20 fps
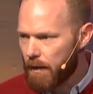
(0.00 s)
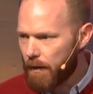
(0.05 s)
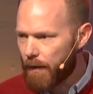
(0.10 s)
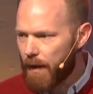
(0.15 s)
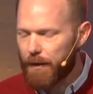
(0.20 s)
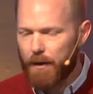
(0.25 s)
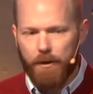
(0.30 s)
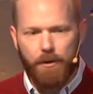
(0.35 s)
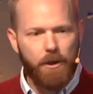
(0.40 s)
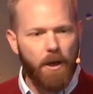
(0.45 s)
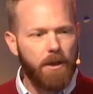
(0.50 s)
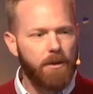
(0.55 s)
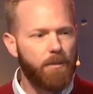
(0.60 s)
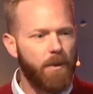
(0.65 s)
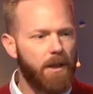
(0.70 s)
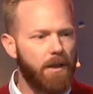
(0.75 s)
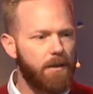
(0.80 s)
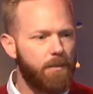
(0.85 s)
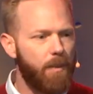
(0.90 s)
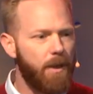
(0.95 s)
That the
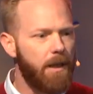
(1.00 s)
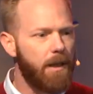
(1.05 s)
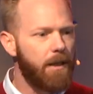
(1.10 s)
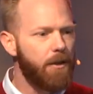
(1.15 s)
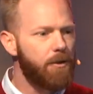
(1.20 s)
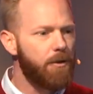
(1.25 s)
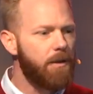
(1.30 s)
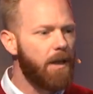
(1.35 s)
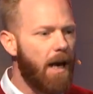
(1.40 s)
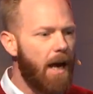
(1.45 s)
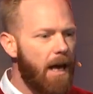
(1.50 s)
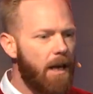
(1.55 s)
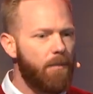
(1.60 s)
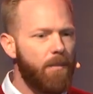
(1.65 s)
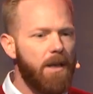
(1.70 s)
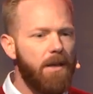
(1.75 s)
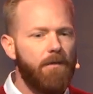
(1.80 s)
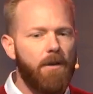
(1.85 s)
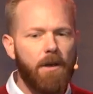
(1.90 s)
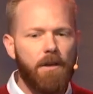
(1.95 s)
judgment that's being issued to Adam
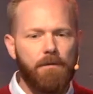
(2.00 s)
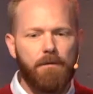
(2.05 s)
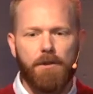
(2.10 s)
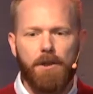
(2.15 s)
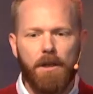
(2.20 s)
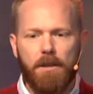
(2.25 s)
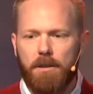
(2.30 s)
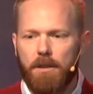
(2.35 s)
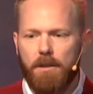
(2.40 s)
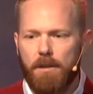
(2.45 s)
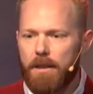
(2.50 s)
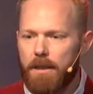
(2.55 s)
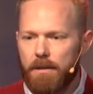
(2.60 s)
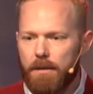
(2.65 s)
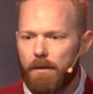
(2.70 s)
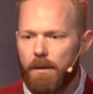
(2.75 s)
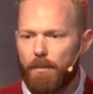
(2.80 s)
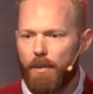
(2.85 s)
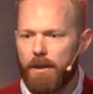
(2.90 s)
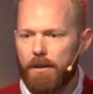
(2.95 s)
and Eve could have just as
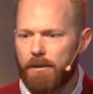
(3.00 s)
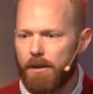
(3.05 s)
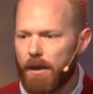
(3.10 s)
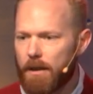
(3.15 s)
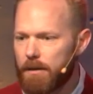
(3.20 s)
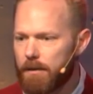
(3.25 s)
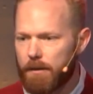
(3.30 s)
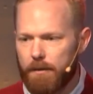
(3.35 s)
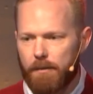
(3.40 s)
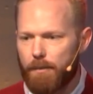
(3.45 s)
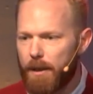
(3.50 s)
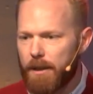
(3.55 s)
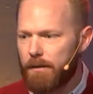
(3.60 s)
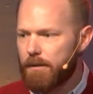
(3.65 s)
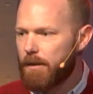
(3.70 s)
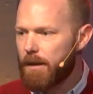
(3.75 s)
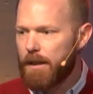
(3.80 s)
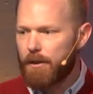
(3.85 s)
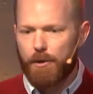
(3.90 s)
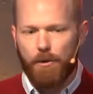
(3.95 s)
easily been
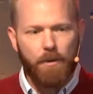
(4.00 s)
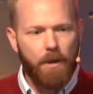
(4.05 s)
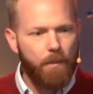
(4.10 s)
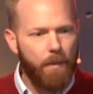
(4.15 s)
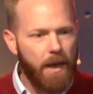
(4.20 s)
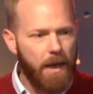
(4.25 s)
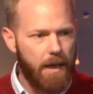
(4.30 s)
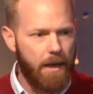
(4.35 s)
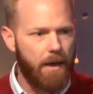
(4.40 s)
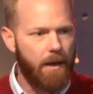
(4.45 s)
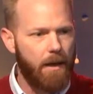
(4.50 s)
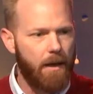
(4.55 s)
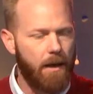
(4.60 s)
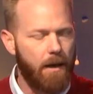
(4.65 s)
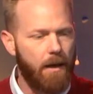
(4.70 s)
issued to me.